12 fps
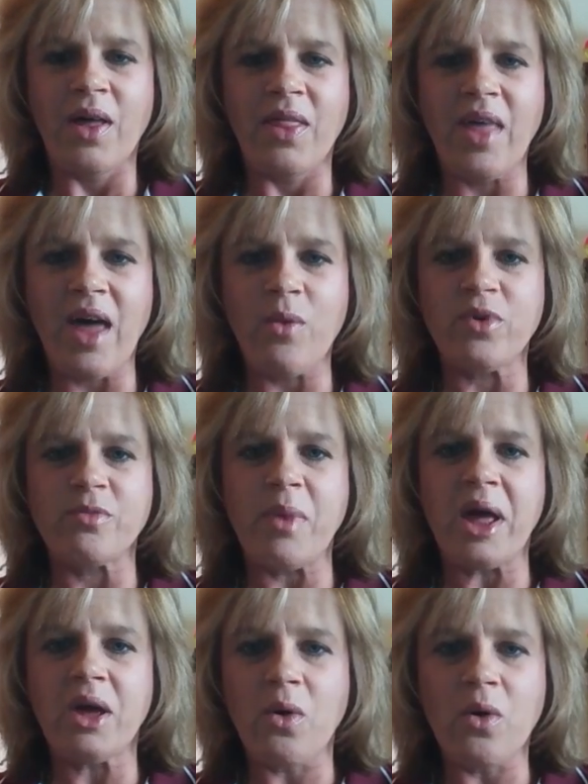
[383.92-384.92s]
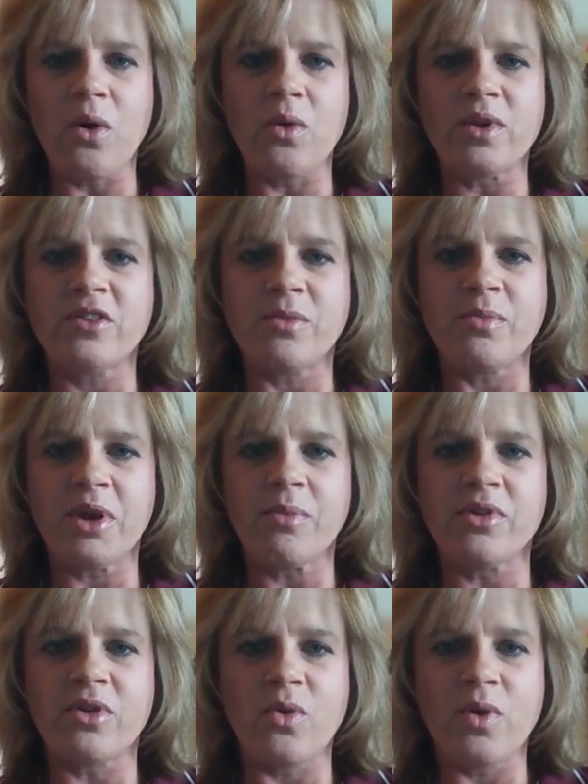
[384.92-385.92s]
that was my goal, was to be
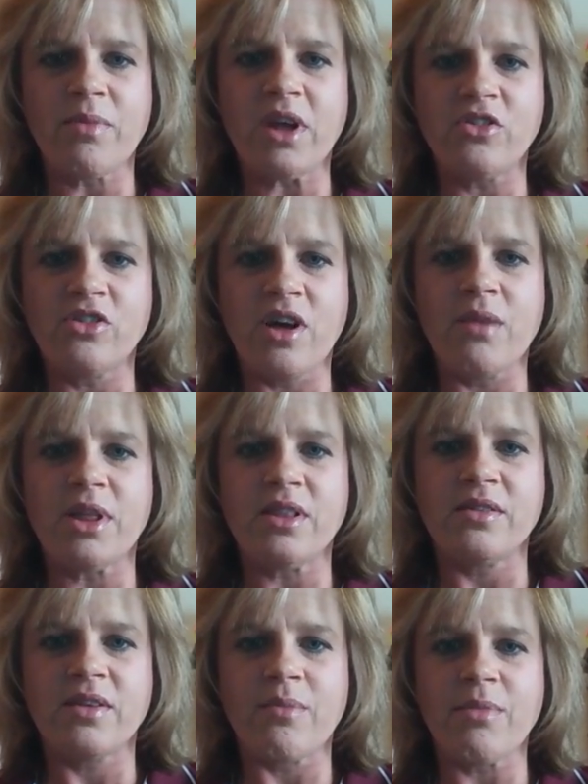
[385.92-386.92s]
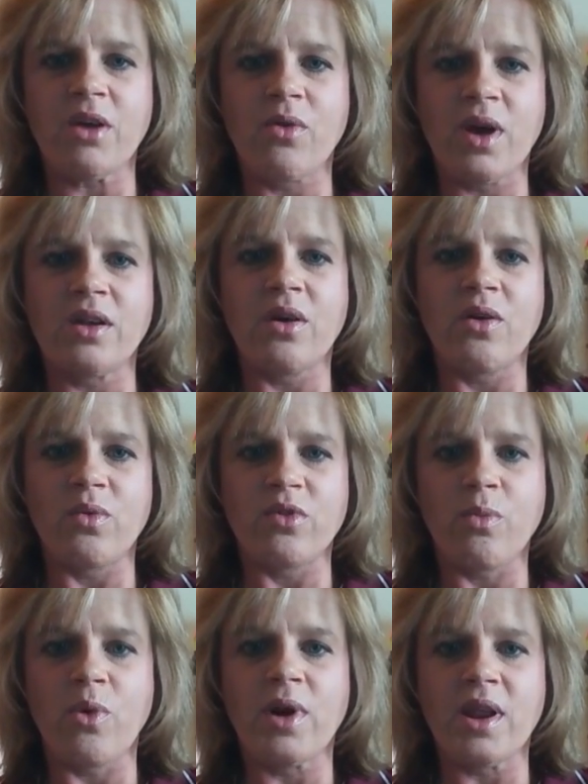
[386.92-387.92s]
able to quit my job by the time my granddaughter
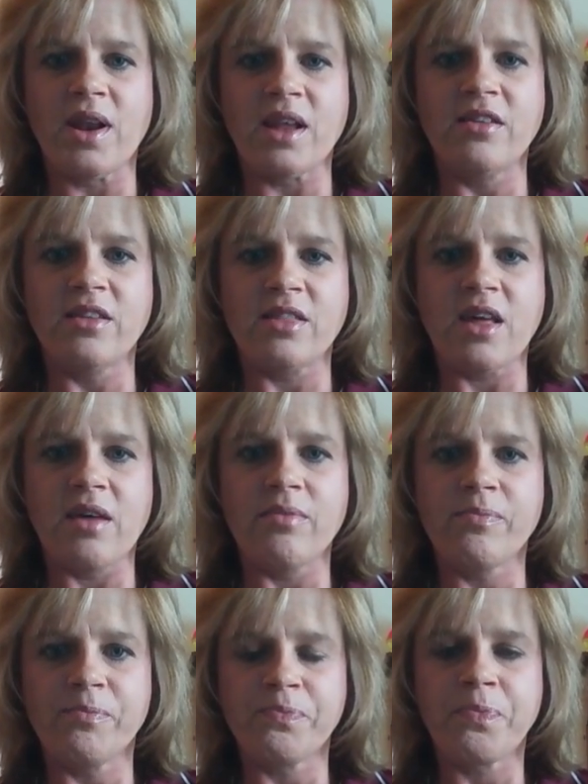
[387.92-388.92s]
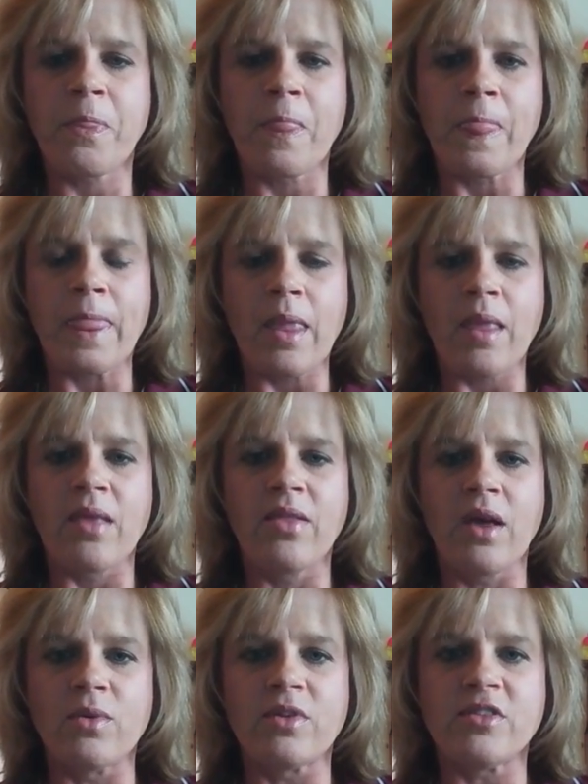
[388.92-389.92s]
was born. And I did that.
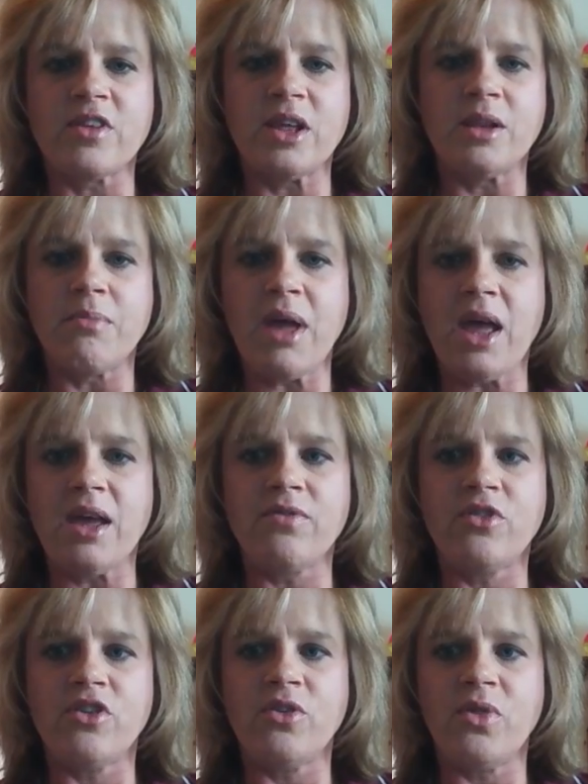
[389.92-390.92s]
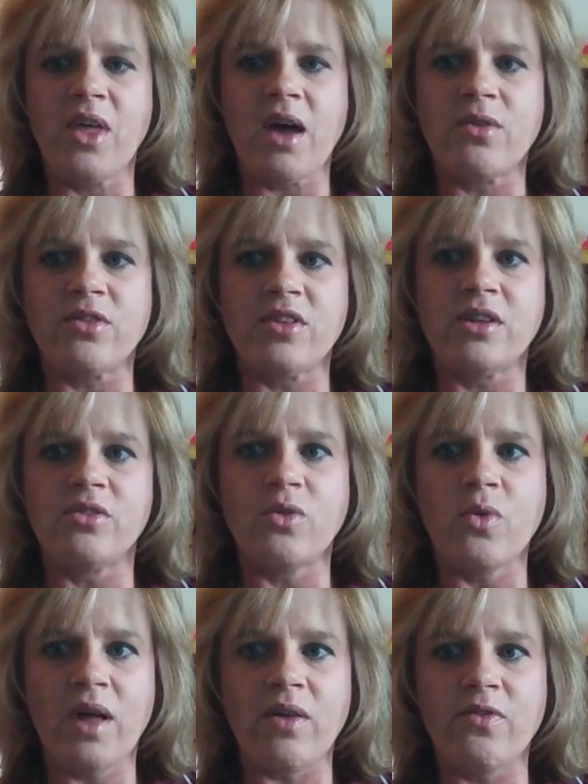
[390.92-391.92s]
That was in May of
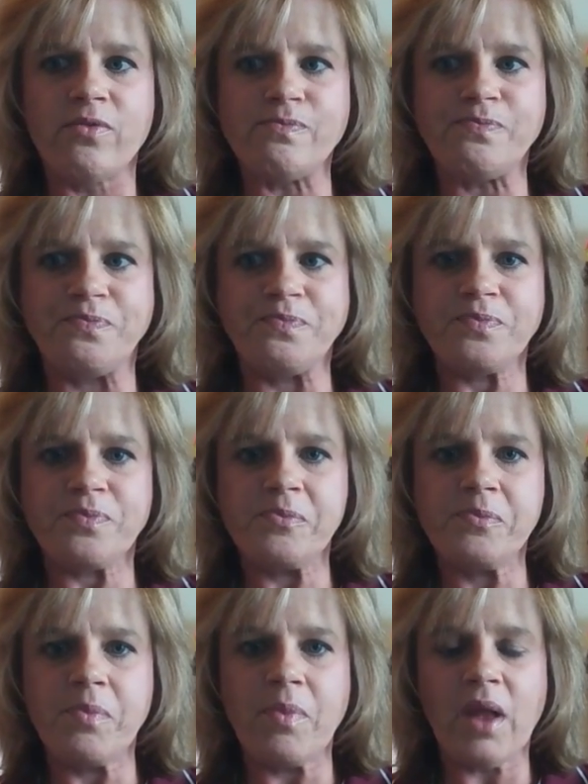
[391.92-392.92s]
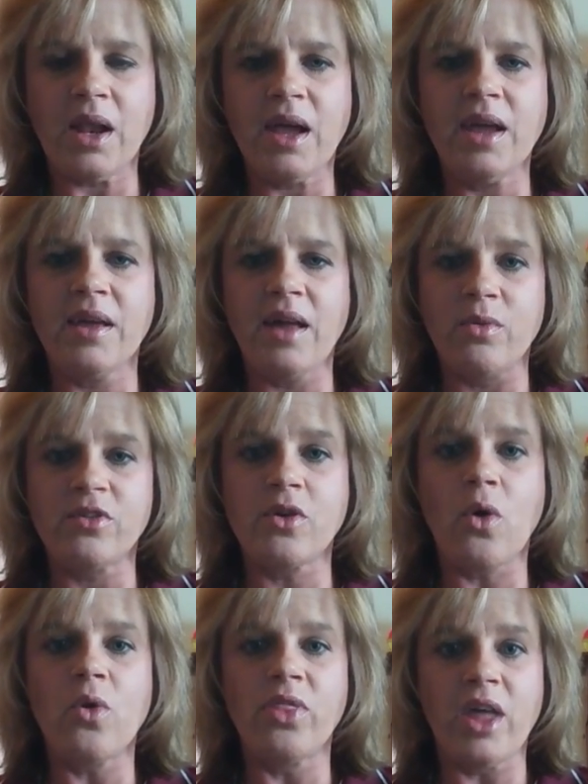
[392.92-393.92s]
2012. And I was
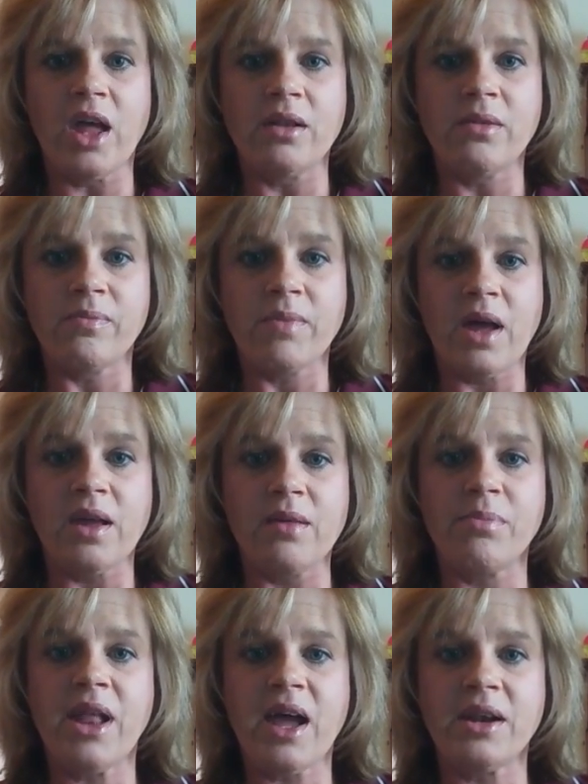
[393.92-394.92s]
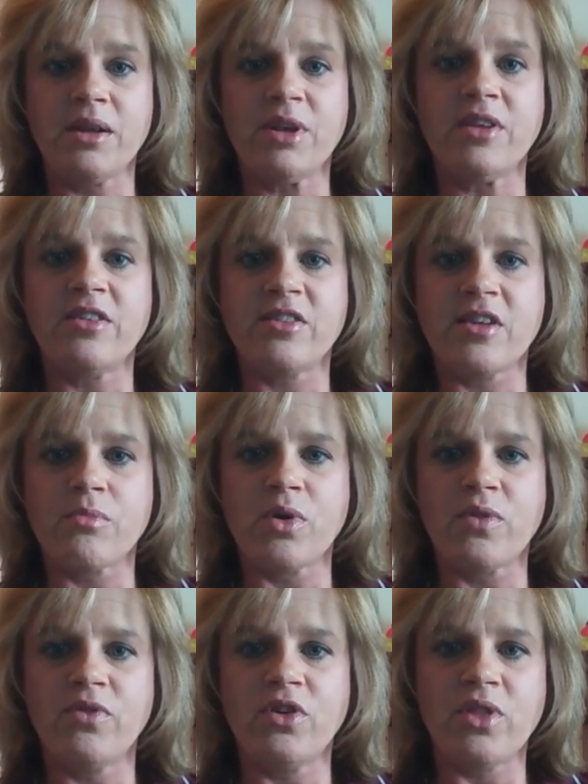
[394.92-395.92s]
gold then. I hit platinum in December
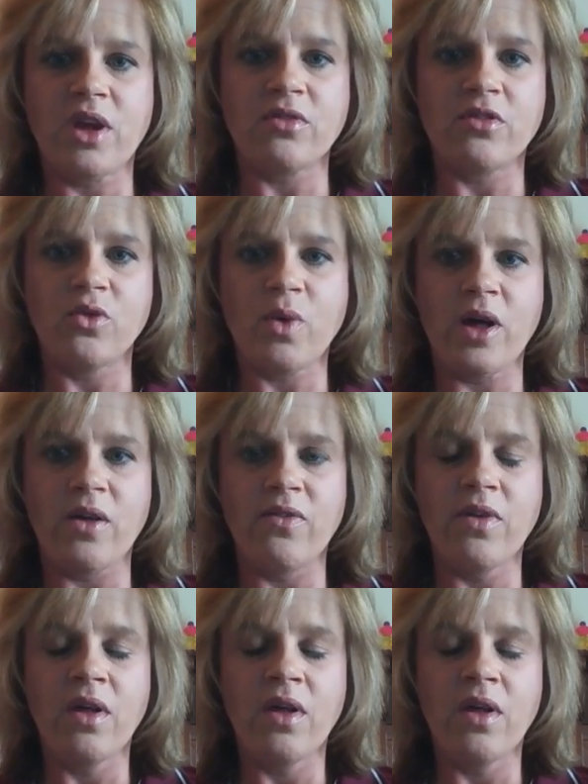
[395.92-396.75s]
of 2012.